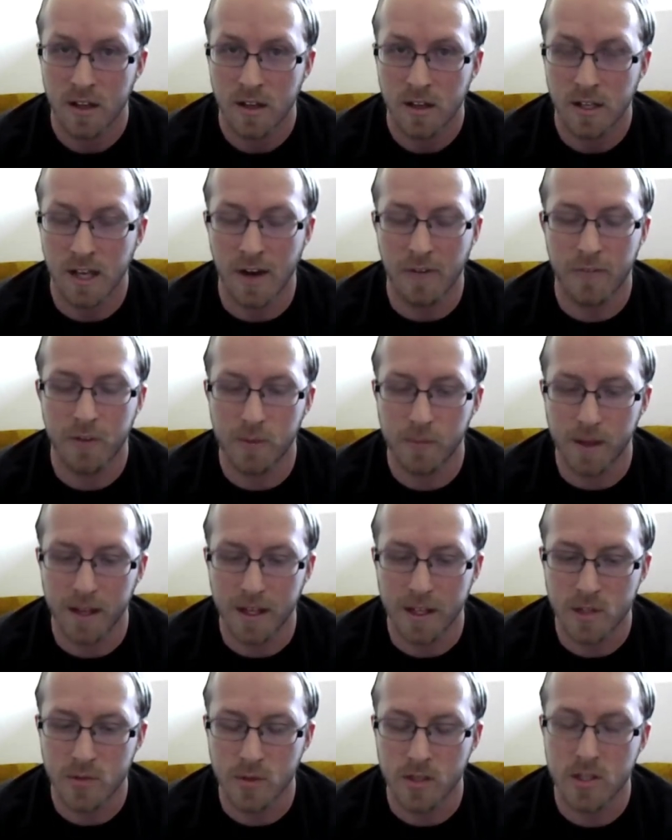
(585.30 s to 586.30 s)
Now, for me,
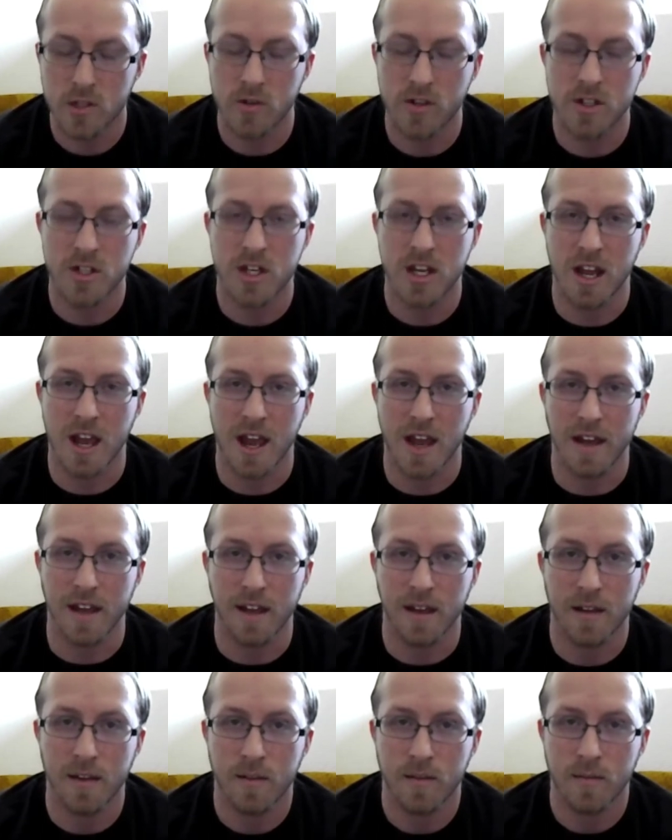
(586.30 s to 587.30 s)
this was Christianity.
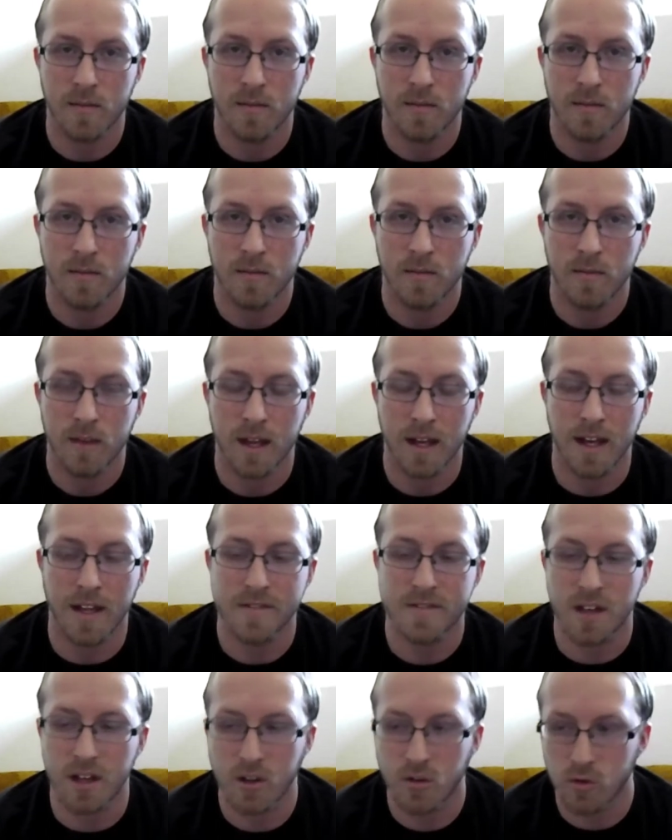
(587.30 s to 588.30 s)
And
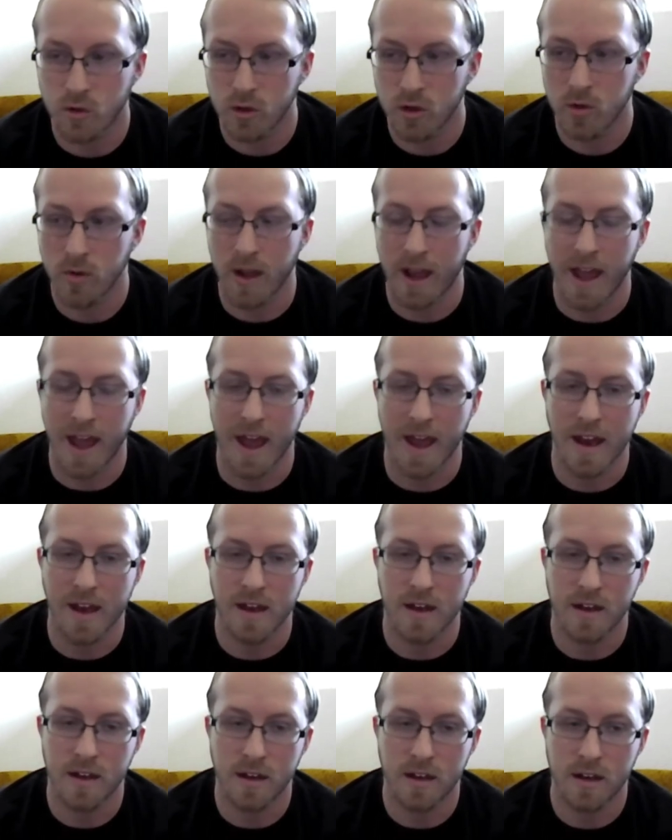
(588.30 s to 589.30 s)
as I grew and
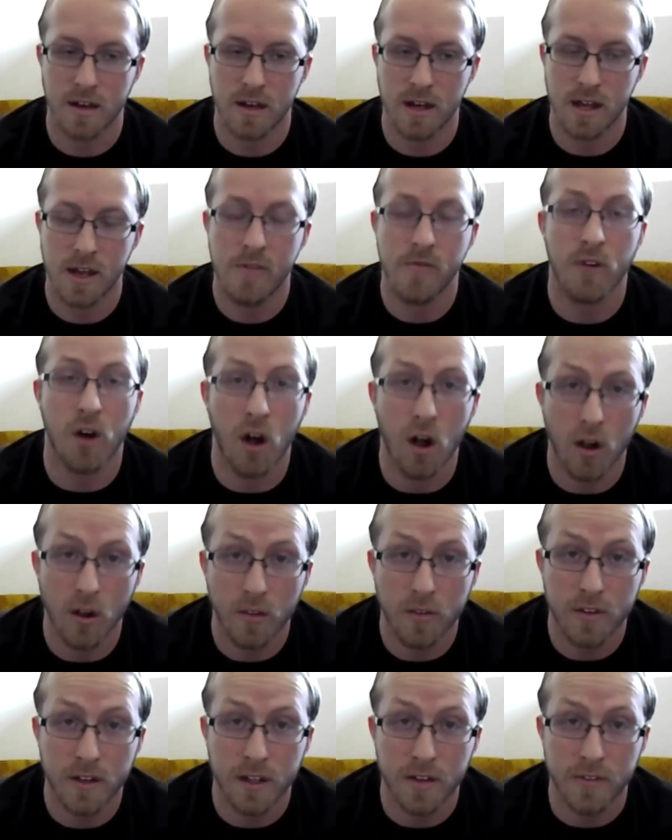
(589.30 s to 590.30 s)

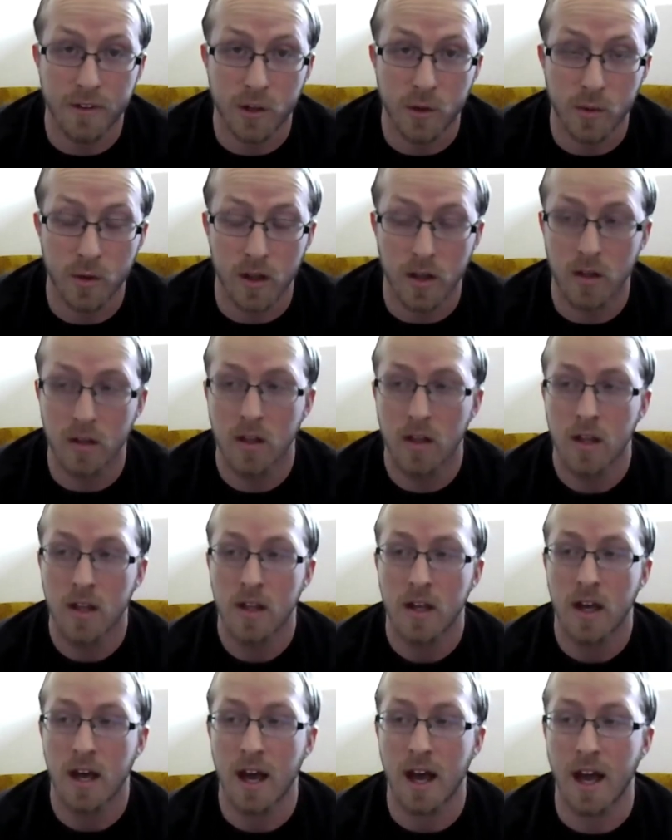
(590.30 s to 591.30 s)
evolved, if you will,
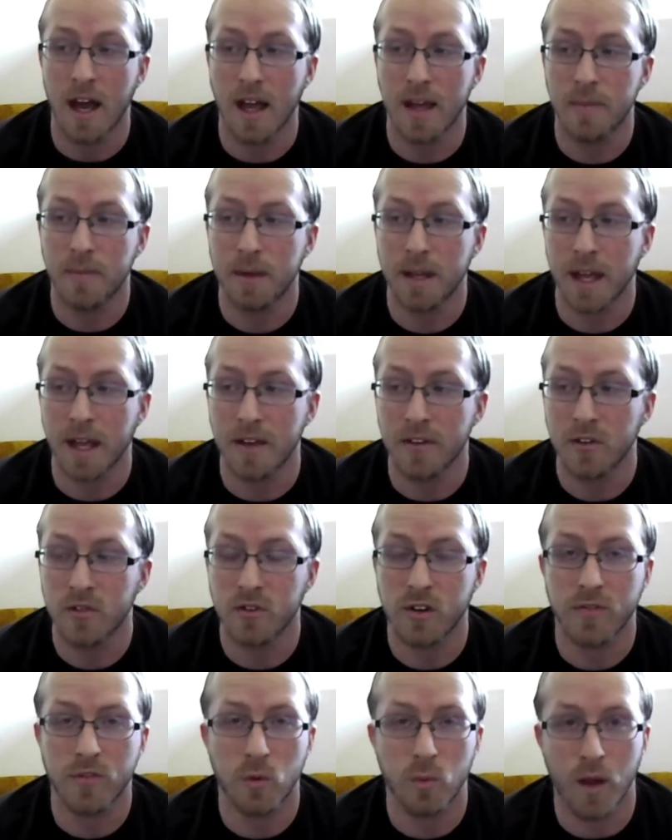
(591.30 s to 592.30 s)
I began to
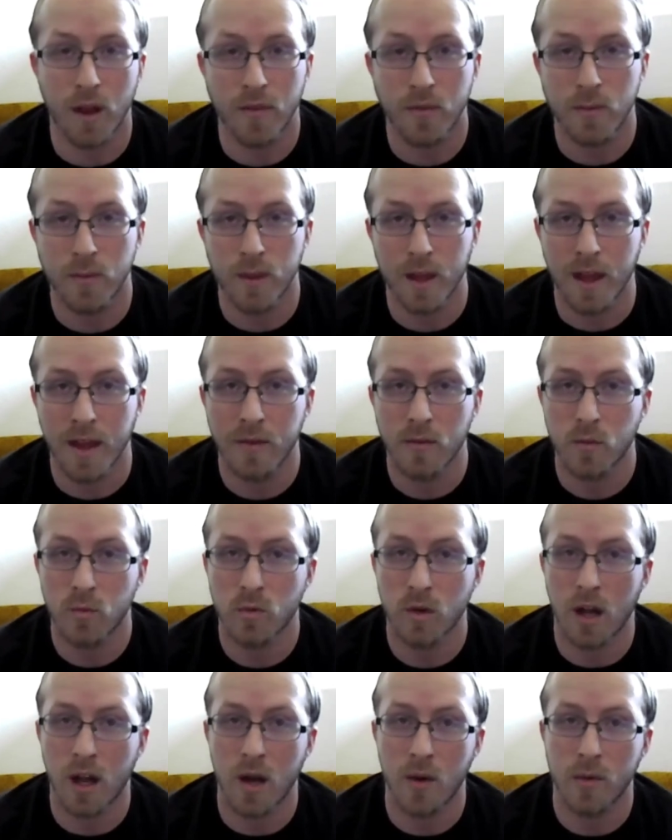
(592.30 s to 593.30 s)
drift away from that,
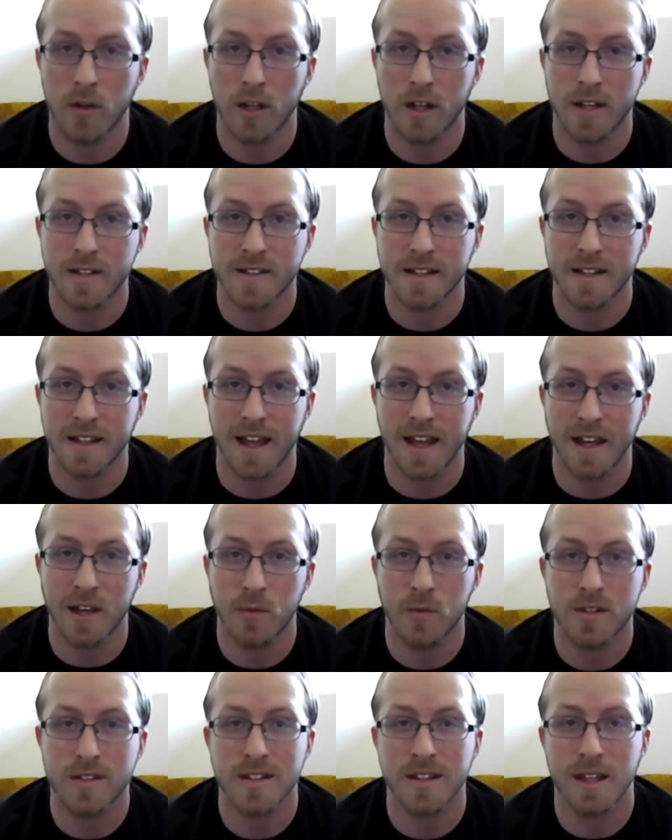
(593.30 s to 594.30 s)
realizing that it
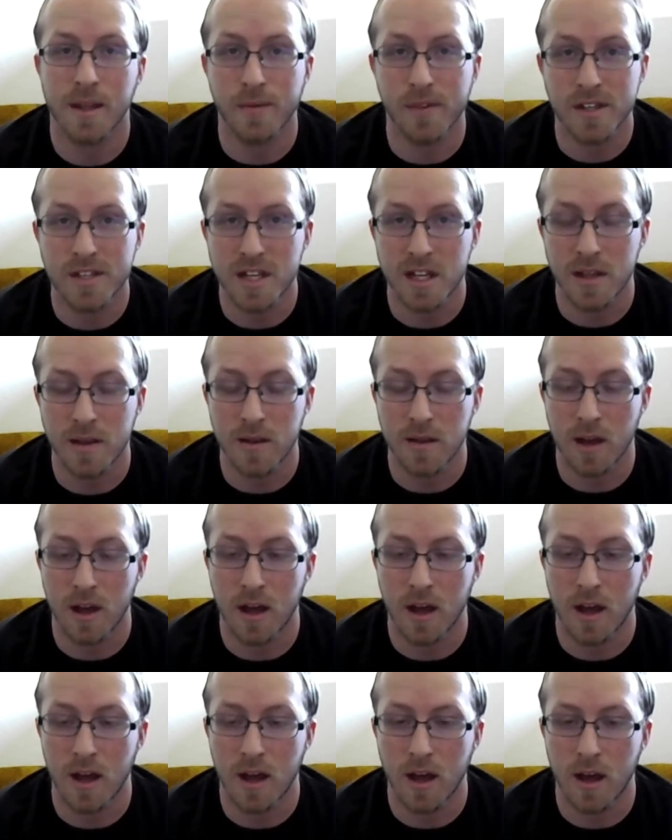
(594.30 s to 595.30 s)
was limiting
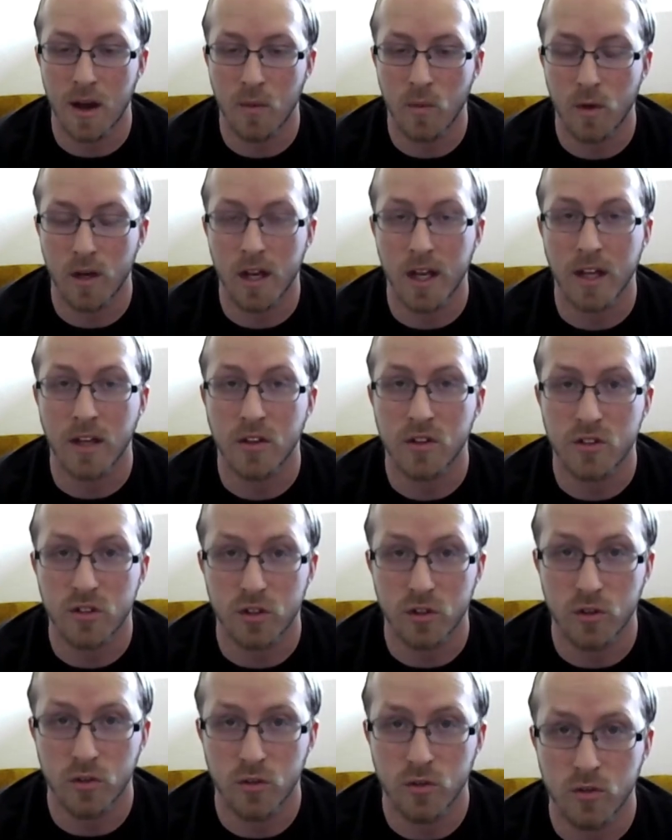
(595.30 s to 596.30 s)
what I could
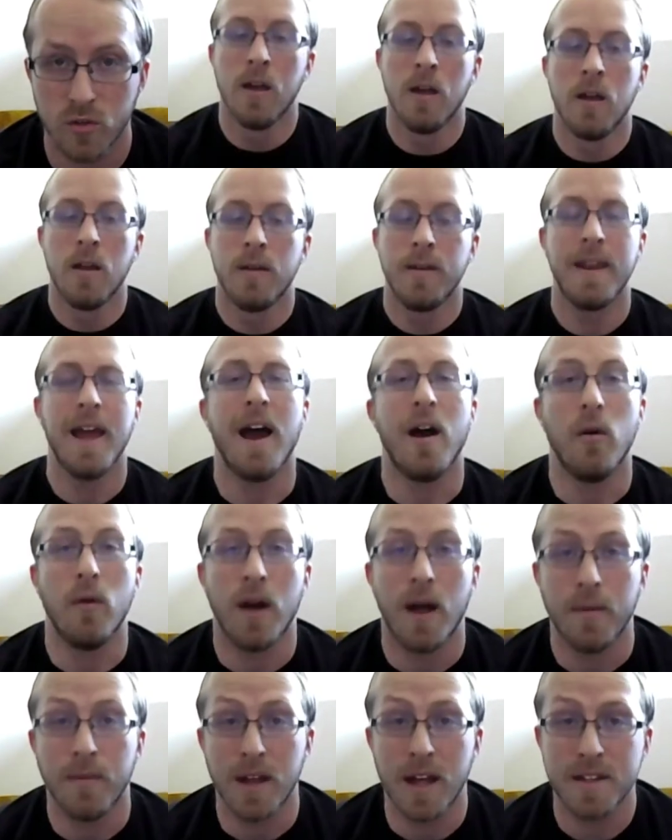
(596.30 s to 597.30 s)
do. Now,
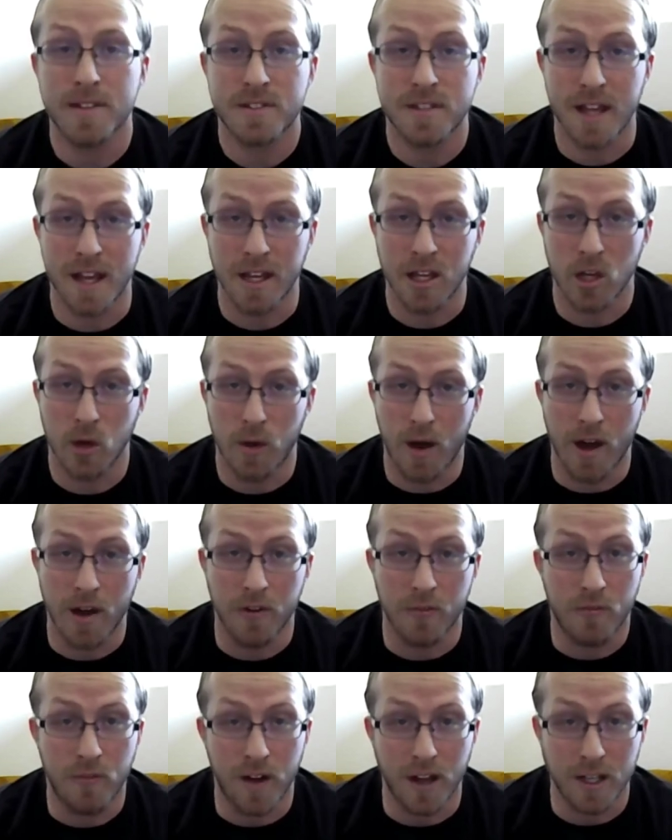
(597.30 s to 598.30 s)
I'm not saying go out
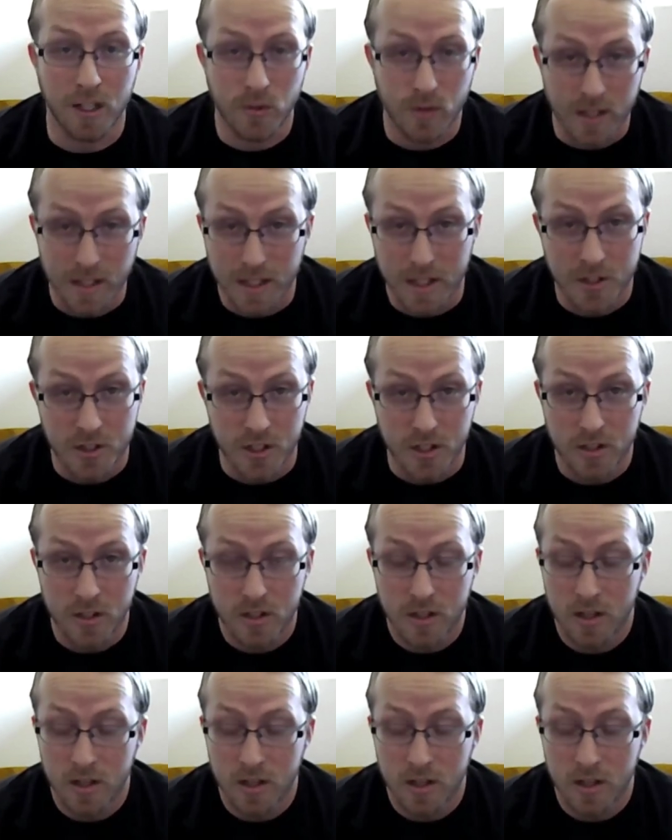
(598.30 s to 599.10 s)
and find a religion.